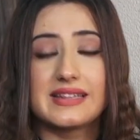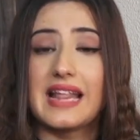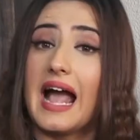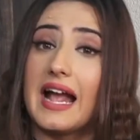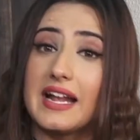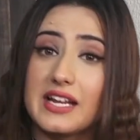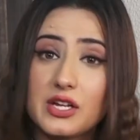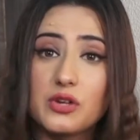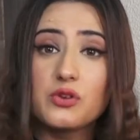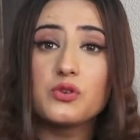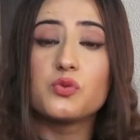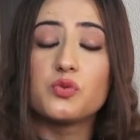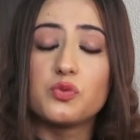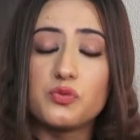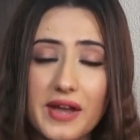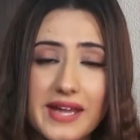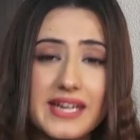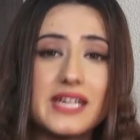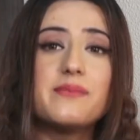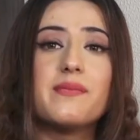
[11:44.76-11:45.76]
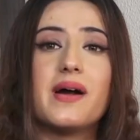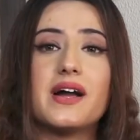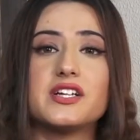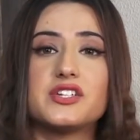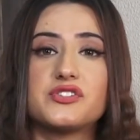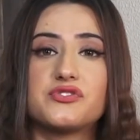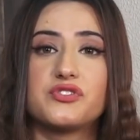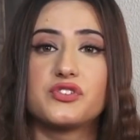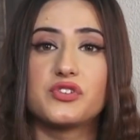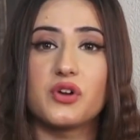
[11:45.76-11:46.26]
thank you very
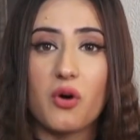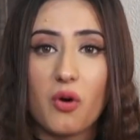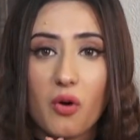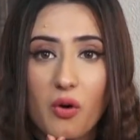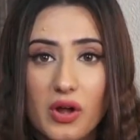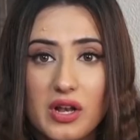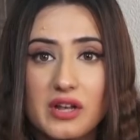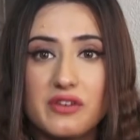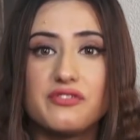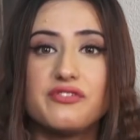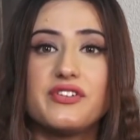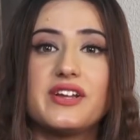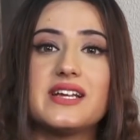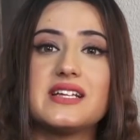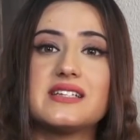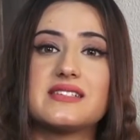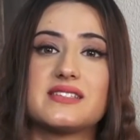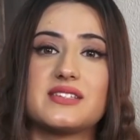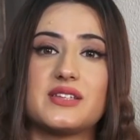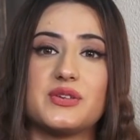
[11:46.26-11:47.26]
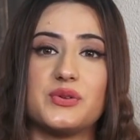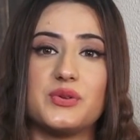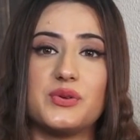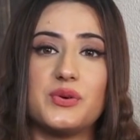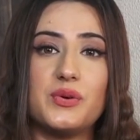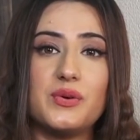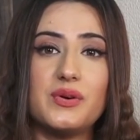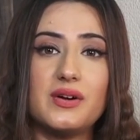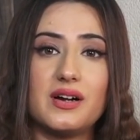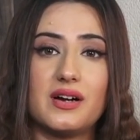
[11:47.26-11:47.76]
much for always, you
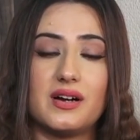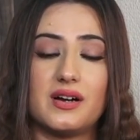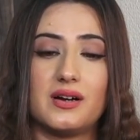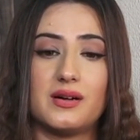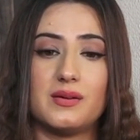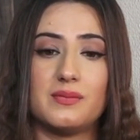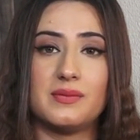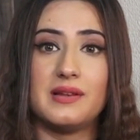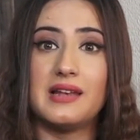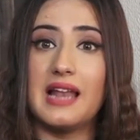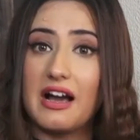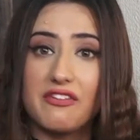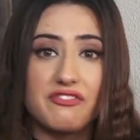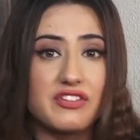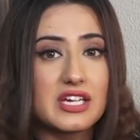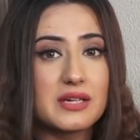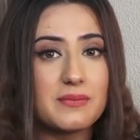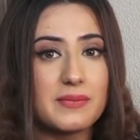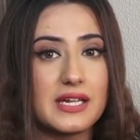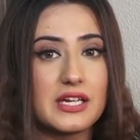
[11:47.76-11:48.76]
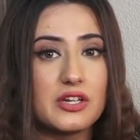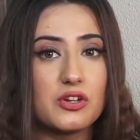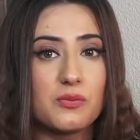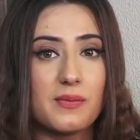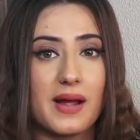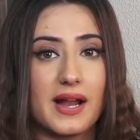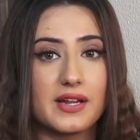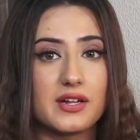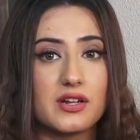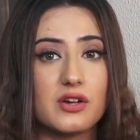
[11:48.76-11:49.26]
know, loving me no
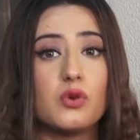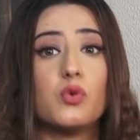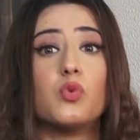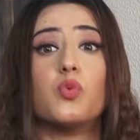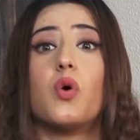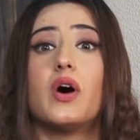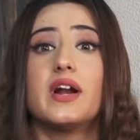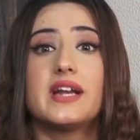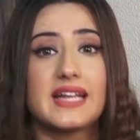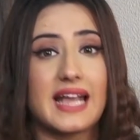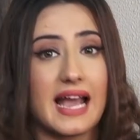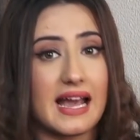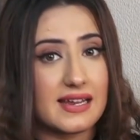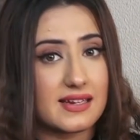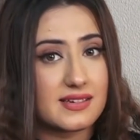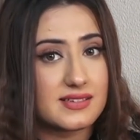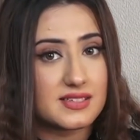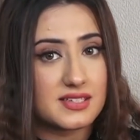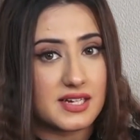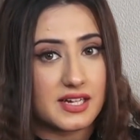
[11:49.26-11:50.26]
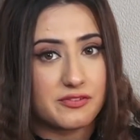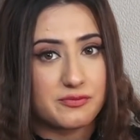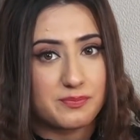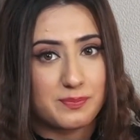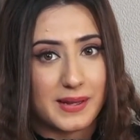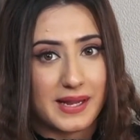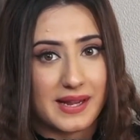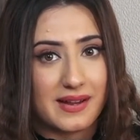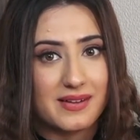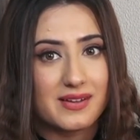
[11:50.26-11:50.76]
matter what character I've
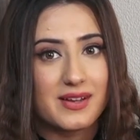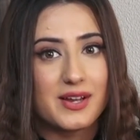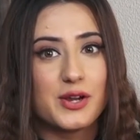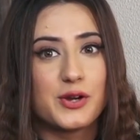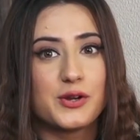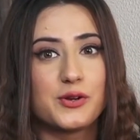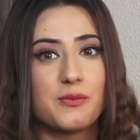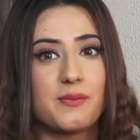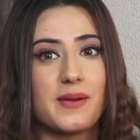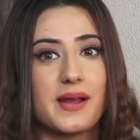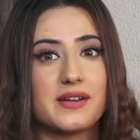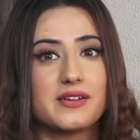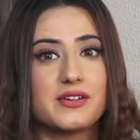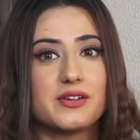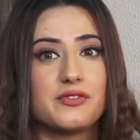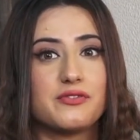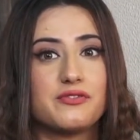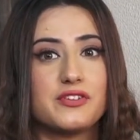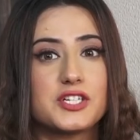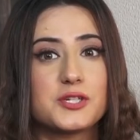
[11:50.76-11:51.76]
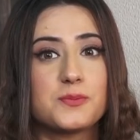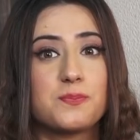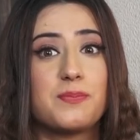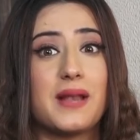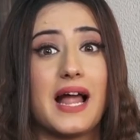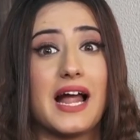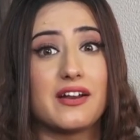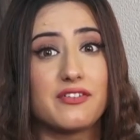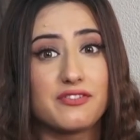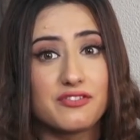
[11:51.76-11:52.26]
played, no matter which
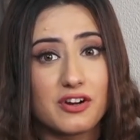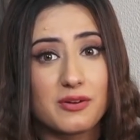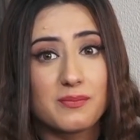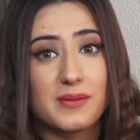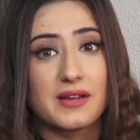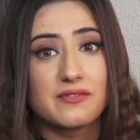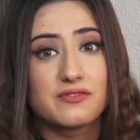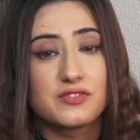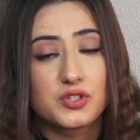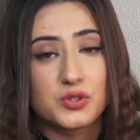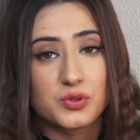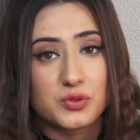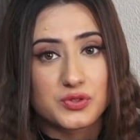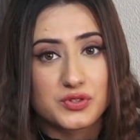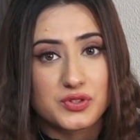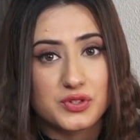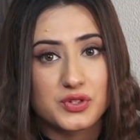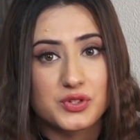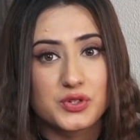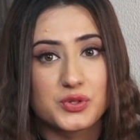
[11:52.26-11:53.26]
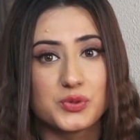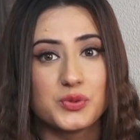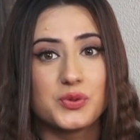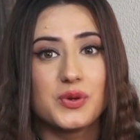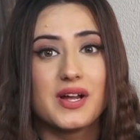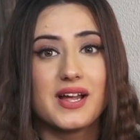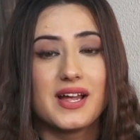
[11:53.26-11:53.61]
platform I've chosen to